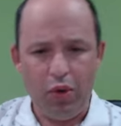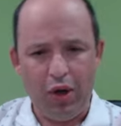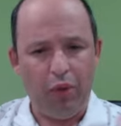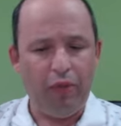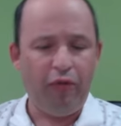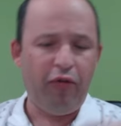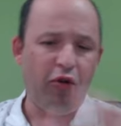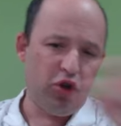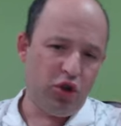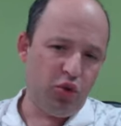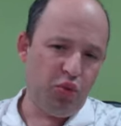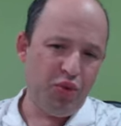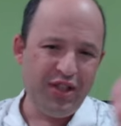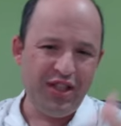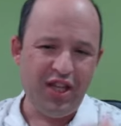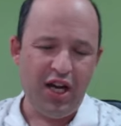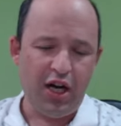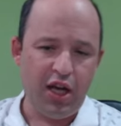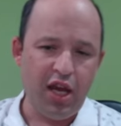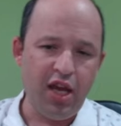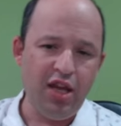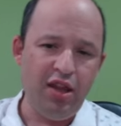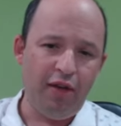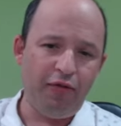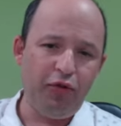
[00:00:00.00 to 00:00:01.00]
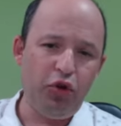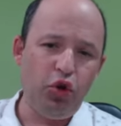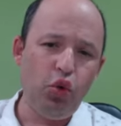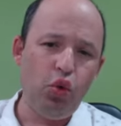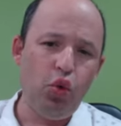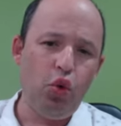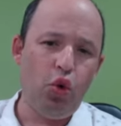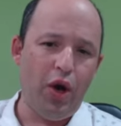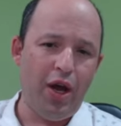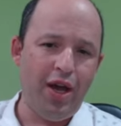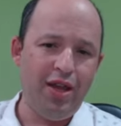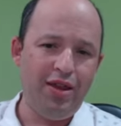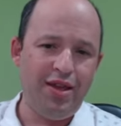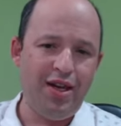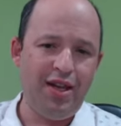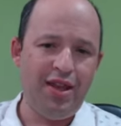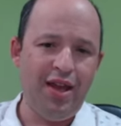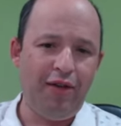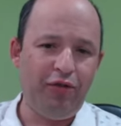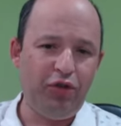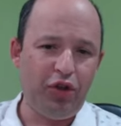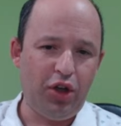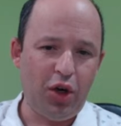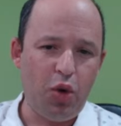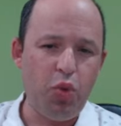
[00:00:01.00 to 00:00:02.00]
first we start king f2, and then
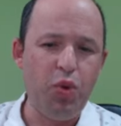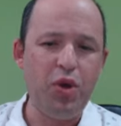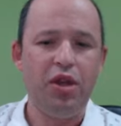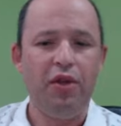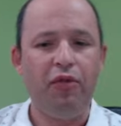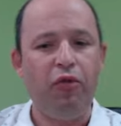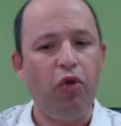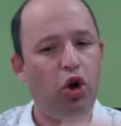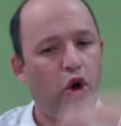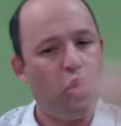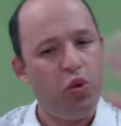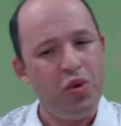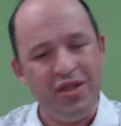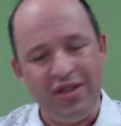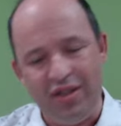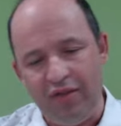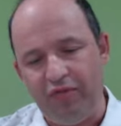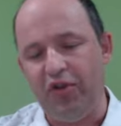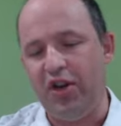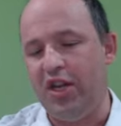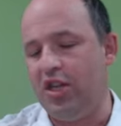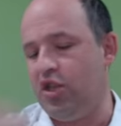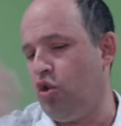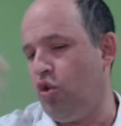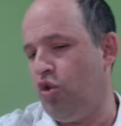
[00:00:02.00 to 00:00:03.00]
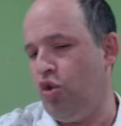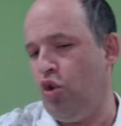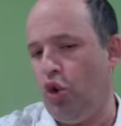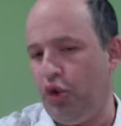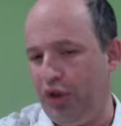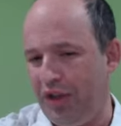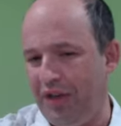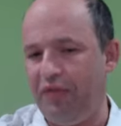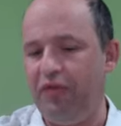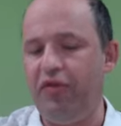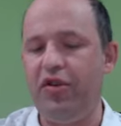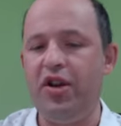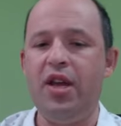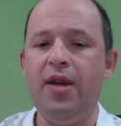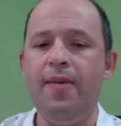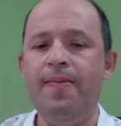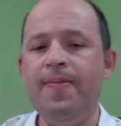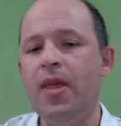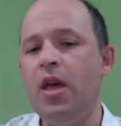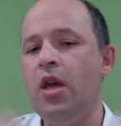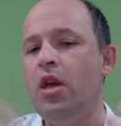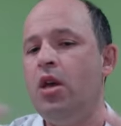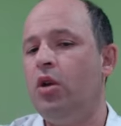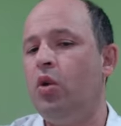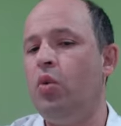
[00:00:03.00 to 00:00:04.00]
after queen e4, queen d3, so not f3,
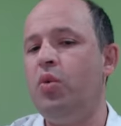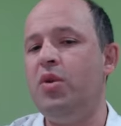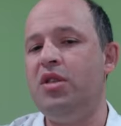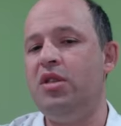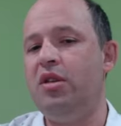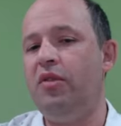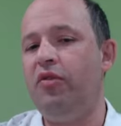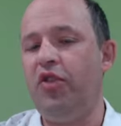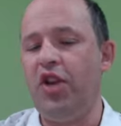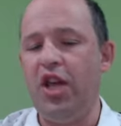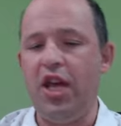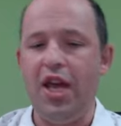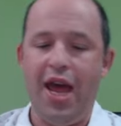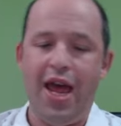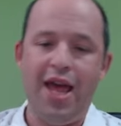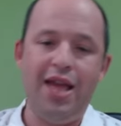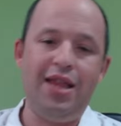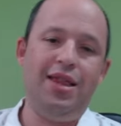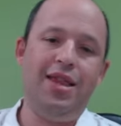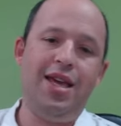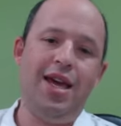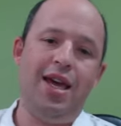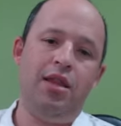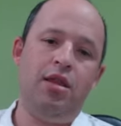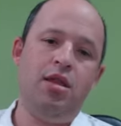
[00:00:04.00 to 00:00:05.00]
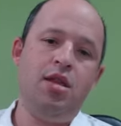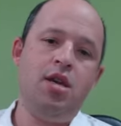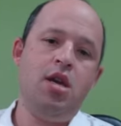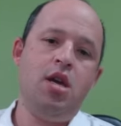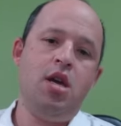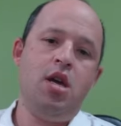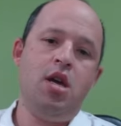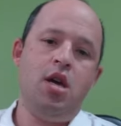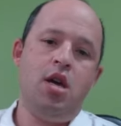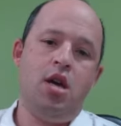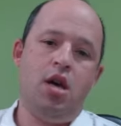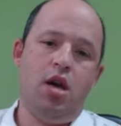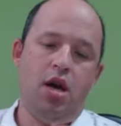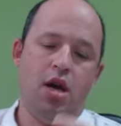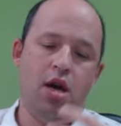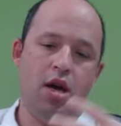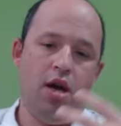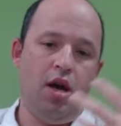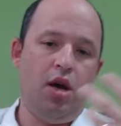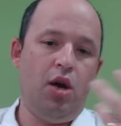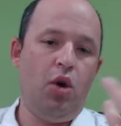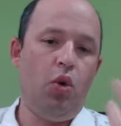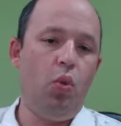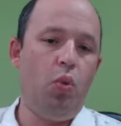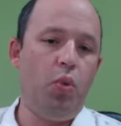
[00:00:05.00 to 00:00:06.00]
queen d3, and then
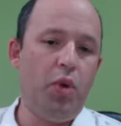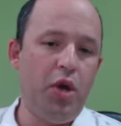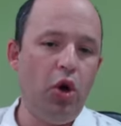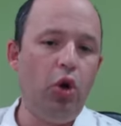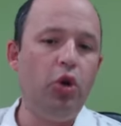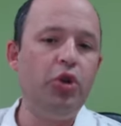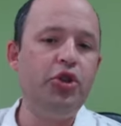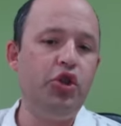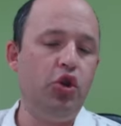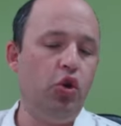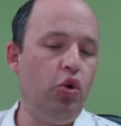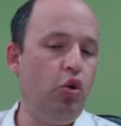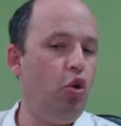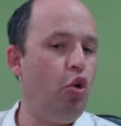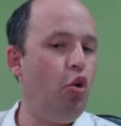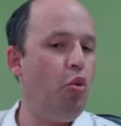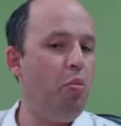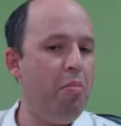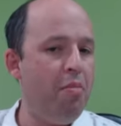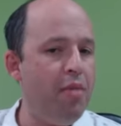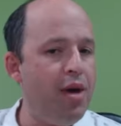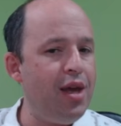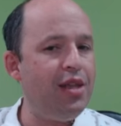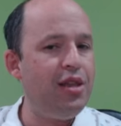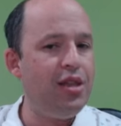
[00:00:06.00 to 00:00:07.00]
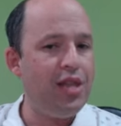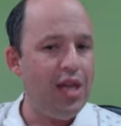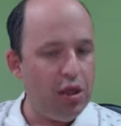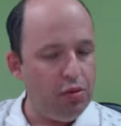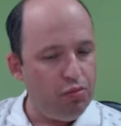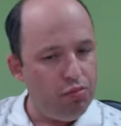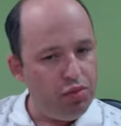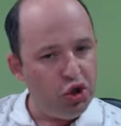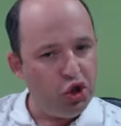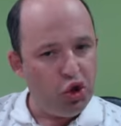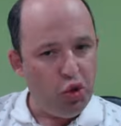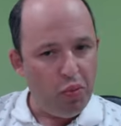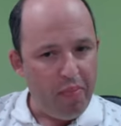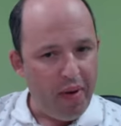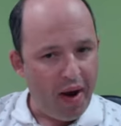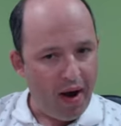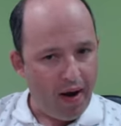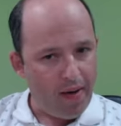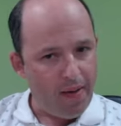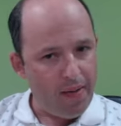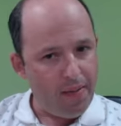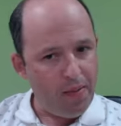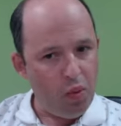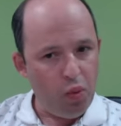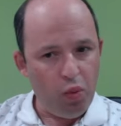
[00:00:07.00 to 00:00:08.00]
we also maintain bishop
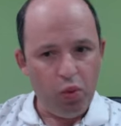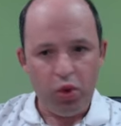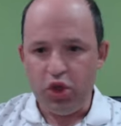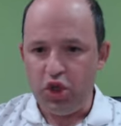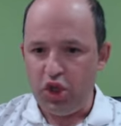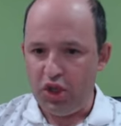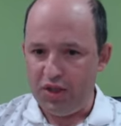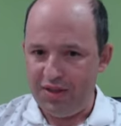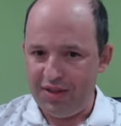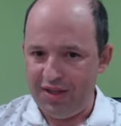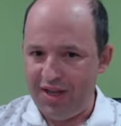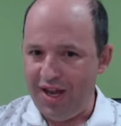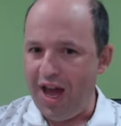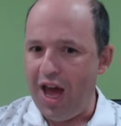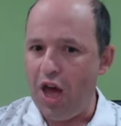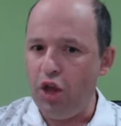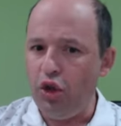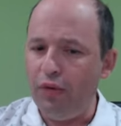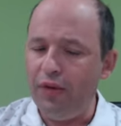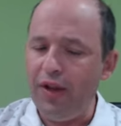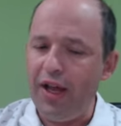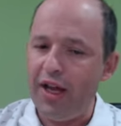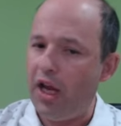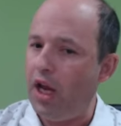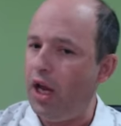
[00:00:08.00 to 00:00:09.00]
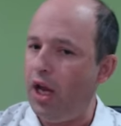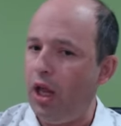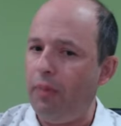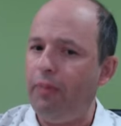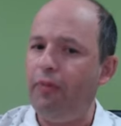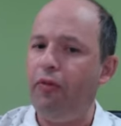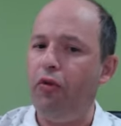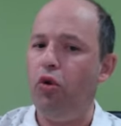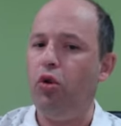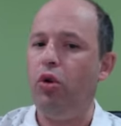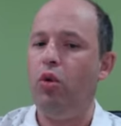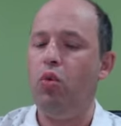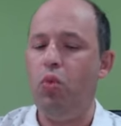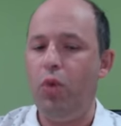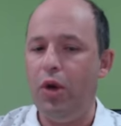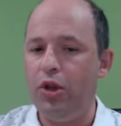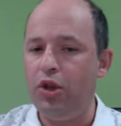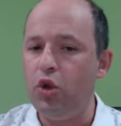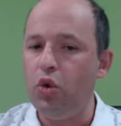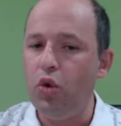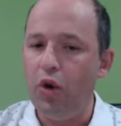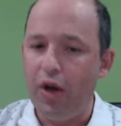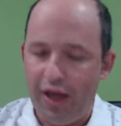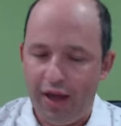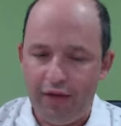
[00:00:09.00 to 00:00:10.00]
pair, which is kind of like helpful when
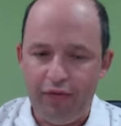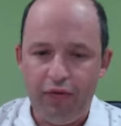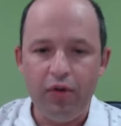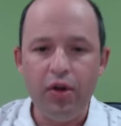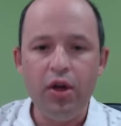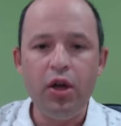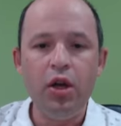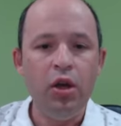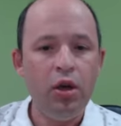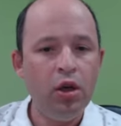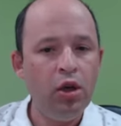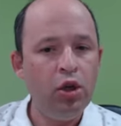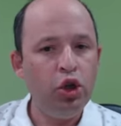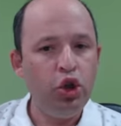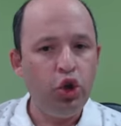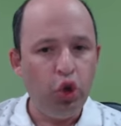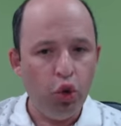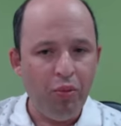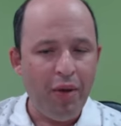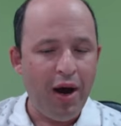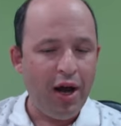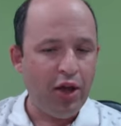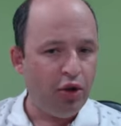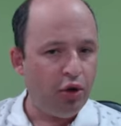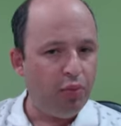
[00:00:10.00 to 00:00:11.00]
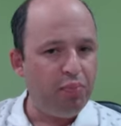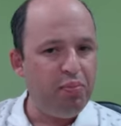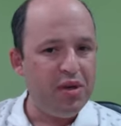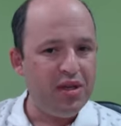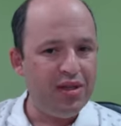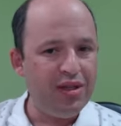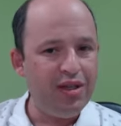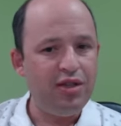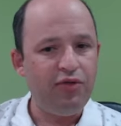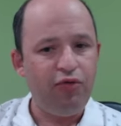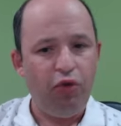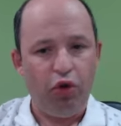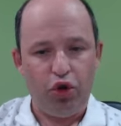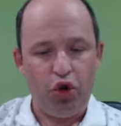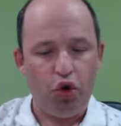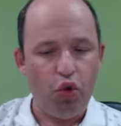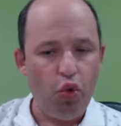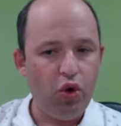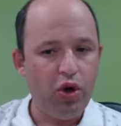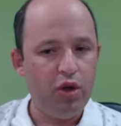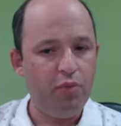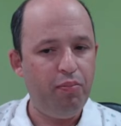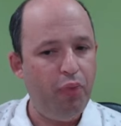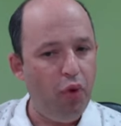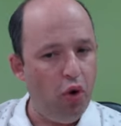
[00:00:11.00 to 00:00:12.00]
you have 2 minor pieces for the
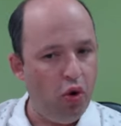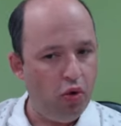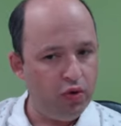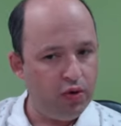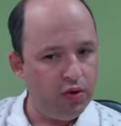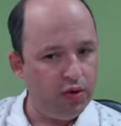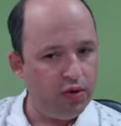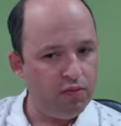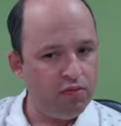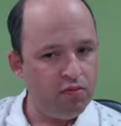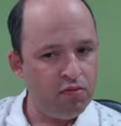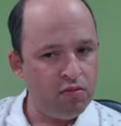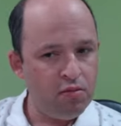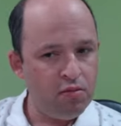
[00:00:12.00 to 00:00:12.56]
rook and pawns.